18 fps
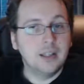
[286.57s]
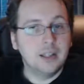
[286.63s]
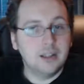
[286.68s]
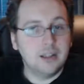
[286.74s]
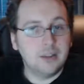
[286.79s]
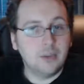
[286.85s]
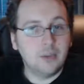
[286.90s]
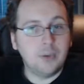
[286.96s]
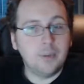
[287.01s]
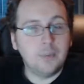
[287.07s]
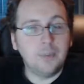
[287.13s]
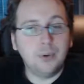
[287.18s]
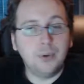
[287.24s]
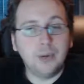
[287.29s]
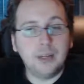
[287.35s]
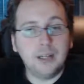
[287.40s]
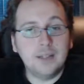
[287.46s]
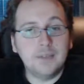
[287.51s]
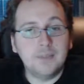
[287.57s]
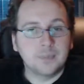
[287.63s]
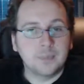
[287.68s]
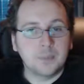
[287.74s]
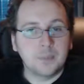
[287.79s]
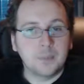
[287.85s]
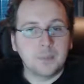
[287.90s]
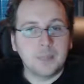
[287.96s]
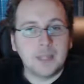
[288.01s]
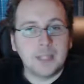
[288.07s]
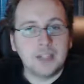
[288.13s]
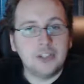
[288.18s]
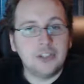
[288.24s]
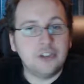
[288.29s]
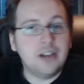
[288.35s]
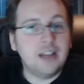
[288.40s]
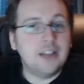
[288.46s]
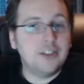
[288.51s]
so at one point she
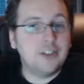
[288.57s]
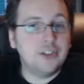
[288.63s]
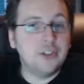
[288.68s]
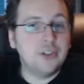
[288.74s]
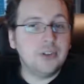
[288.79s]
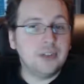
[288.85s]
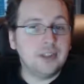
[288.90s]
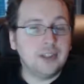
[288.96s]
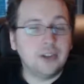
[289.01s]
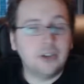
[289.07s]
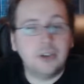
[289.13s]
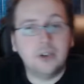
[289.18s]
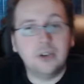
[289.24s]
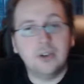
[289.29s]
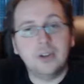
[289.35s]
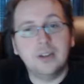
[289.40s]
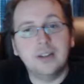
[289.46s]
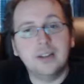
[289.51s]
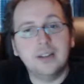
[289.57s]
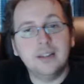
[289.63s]
tries using her